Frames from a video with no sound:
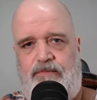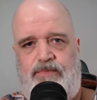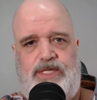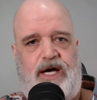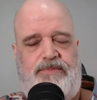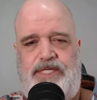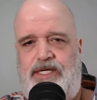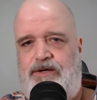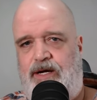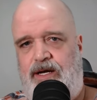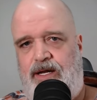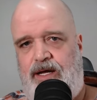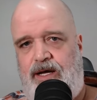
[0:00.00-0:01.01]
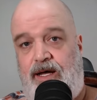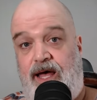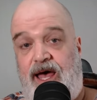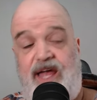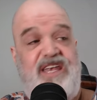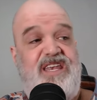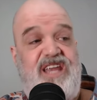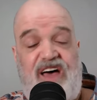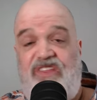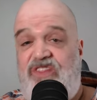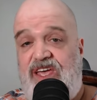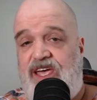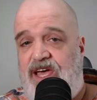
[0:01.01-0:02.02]
top secret, and
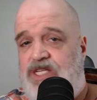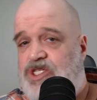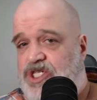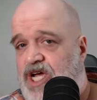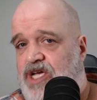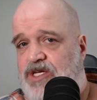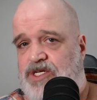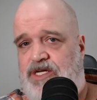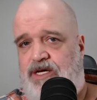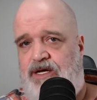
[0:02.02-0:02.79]
nothing has changed.